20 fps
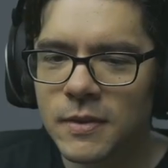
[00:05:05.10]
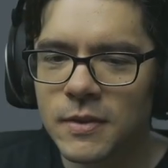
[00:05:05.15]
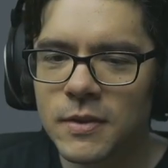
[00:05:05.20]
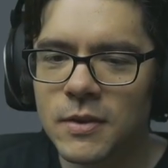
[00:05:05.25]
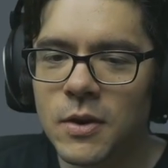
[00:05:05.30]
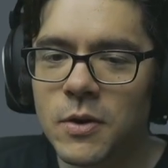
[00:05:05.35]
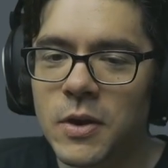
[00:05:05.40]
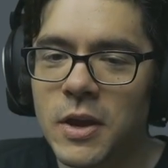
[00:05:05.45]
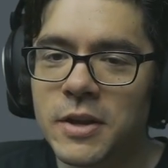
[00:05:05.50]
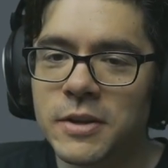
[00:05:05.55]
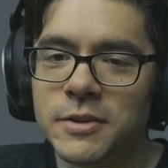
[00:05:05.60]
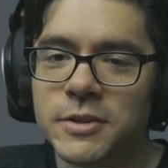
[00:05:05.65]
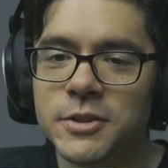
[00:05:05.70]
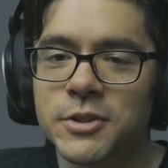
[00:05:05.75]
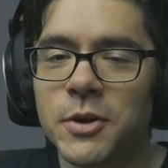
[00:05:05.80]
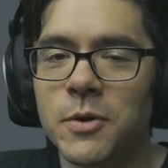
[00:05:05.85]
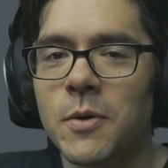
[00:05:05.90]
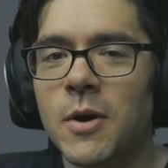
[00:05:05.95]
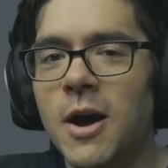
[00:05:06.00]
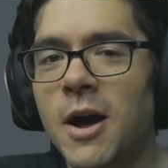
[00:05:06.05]
Okay,
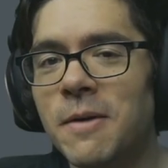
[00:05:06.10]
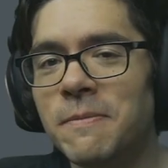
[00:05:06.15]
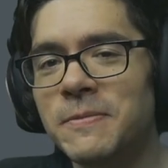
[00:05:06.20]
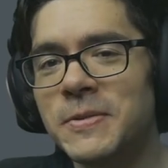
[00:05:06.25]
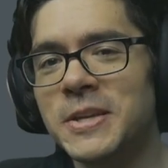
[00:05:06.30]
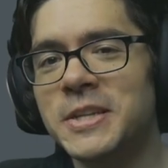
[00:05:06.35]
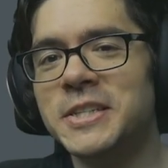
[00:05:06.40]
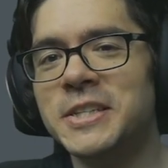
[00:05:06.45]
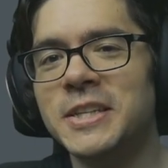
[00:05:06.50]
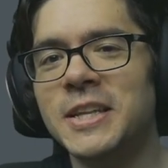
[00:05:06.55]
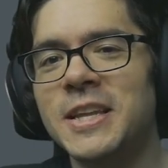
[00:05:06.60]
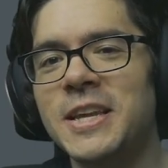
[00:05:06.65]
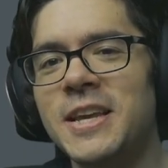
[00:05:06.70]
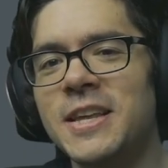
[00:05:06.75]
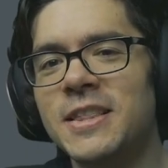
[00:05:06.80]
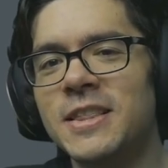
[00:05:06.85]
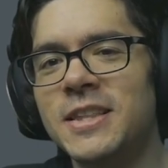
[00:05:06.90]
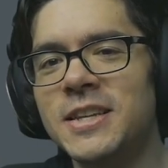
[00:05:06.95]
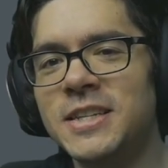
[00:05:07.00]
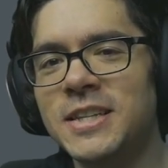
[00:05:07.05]
so
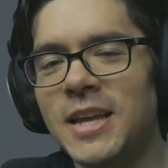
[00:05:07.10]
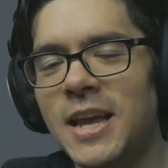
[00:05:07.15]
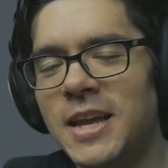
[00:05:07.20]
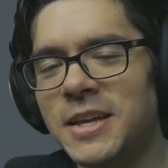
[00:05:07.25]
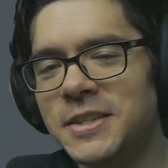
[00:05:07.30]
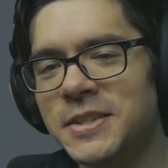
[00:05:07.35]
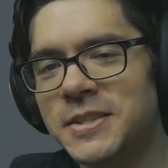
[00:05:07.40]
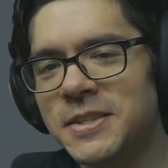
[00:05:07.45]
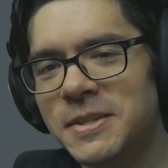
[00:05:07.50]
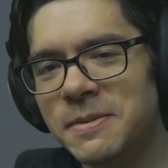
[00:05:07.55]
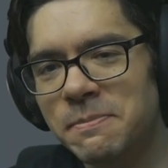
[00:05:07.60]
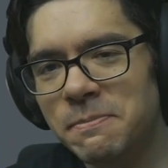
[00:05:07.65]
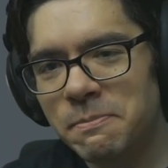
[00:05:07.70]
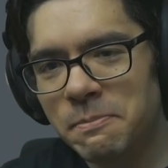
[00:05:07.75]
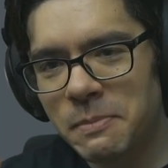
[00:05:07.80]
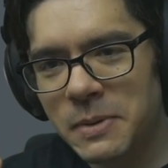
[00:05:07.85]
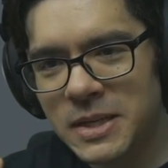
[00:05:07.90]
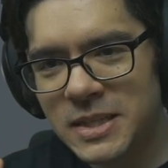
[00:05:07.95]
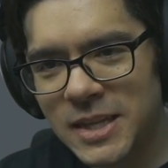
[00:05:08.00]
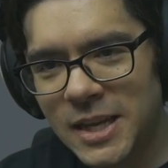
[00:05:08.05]
obviously this has some
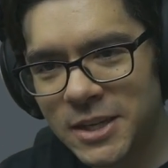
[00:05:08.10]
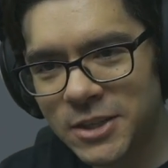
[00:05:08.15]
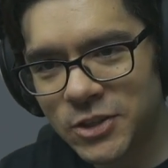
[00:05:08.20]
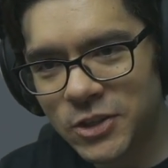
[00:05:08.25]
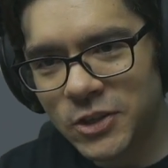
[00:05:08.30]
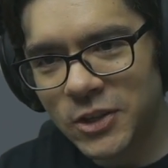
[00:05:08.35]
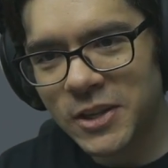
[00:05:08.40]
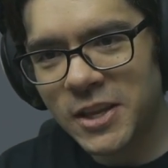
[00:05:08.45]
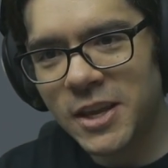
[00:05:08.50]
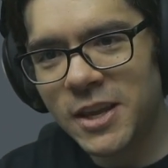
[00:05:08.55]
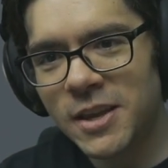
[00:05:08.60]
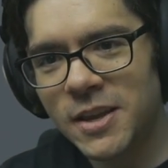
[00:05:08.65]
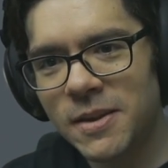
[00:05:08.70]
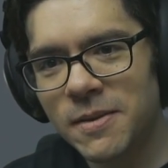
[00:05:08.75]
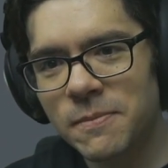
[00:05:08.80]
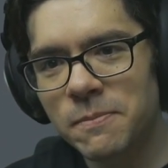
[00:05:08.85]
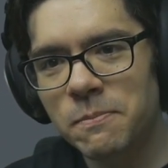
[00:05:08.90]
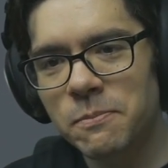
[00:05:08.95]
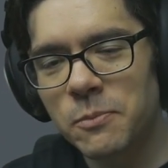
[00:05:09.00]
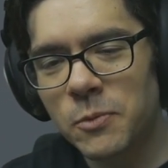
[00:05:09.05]

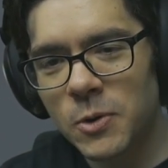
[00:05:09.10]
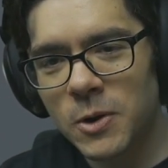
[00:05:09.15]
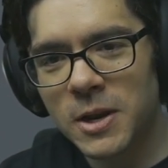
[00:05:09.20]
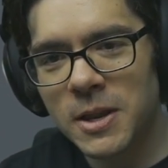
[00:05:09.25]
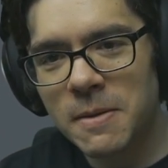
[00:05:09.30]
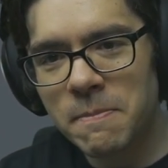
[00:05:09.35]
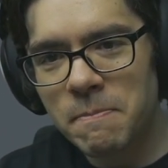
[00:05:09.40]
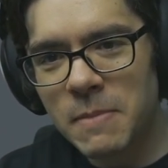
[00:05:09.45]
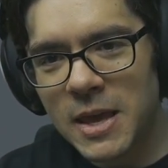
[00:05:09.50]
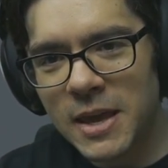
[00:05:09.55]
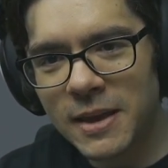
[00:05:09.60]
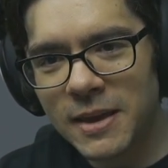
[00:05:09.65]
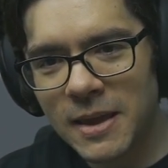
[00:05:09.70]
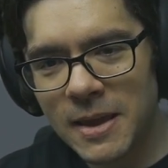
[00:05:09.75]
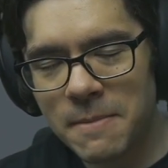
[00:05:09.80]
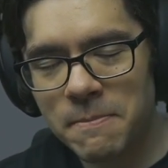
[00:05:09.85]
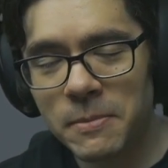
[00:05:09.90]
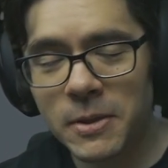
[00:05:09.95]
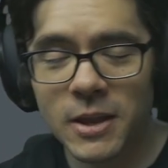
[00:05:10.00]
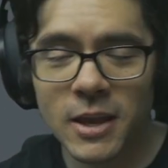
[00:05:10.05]
potentially pretty big
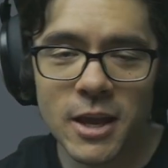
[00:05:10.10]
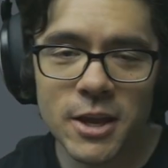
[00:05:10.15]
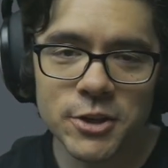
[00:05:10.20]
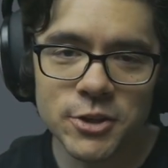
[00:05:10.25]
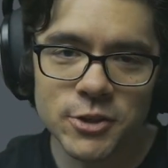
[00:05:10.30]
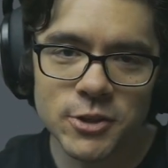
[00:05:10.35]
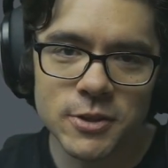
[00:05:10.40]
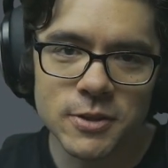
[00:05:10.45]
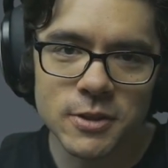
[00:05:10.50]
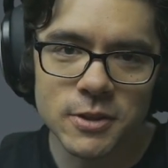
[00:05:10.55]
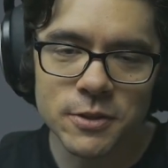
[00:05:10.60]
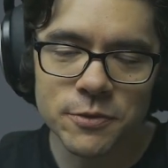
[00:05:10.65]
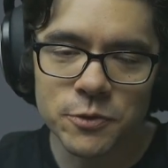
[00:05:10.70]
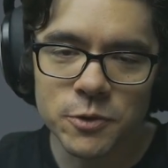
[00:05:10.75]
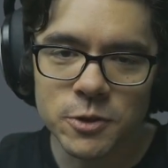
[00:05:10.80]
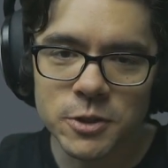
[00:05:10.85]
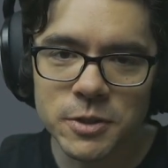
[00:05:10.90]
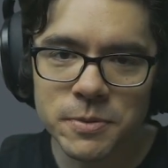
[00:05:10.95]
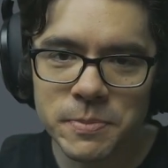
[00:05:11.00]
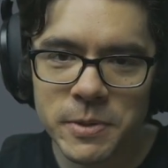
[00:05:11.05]
implications
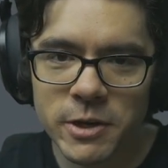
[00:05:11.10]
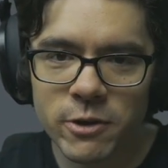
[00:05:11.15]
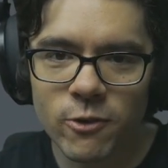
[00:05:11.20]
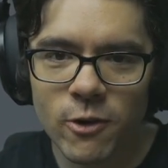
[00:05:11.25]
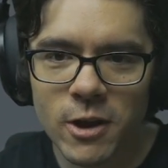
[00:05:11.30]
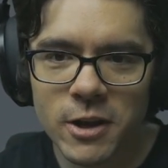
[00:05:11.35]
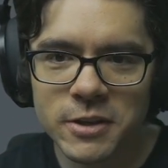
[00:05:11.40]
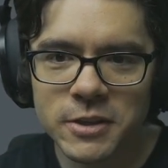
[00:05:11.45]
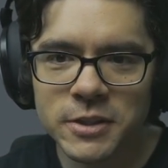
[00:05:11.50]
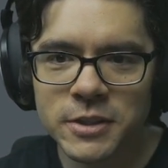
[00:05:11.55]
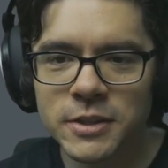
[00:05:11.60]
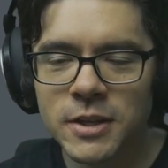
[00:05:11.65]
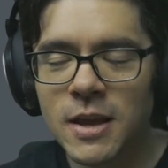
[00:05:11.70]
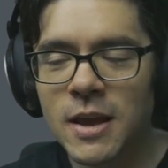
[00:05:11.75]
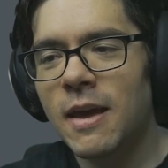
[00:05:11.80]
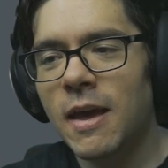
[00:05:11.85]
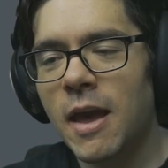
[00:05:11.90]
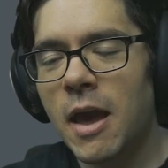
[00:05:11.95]
for speedruns.